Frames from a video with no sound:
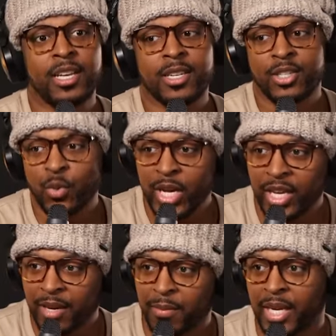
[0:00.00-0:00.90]

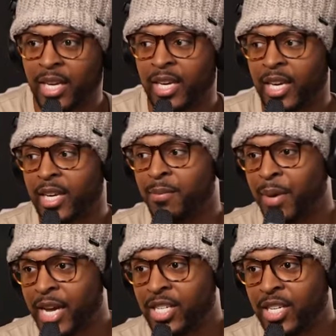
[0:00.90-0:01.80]
tweaking me and
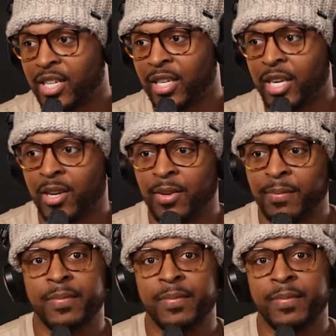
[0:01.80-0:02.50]
patiently,